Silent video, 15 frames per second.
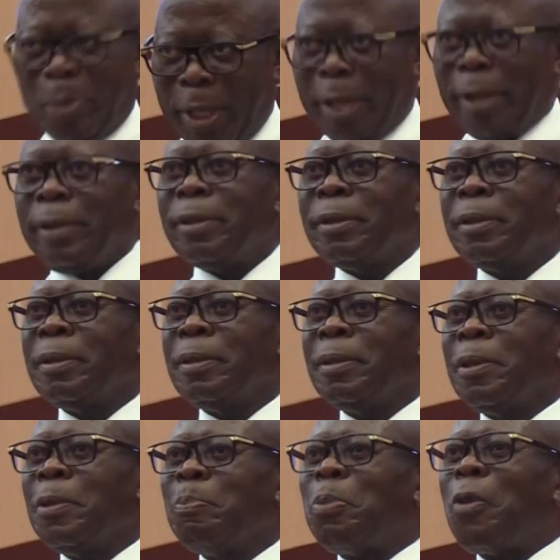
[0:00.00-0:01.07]
been,
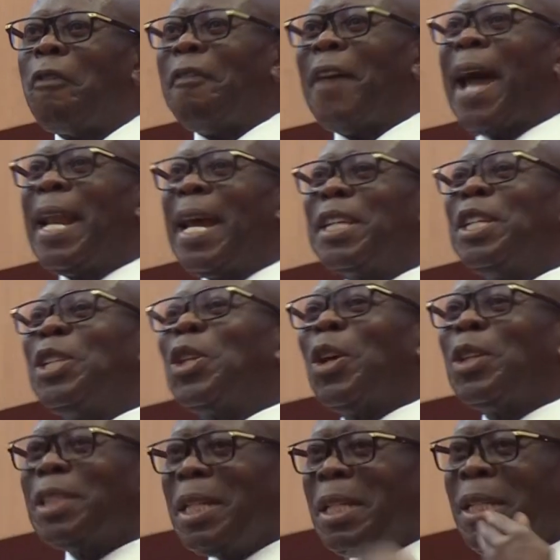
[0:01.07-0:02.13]
provided she
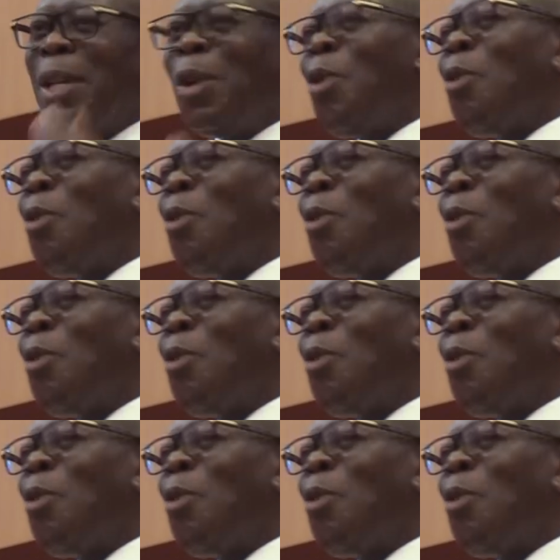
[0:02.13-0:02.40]
doesn't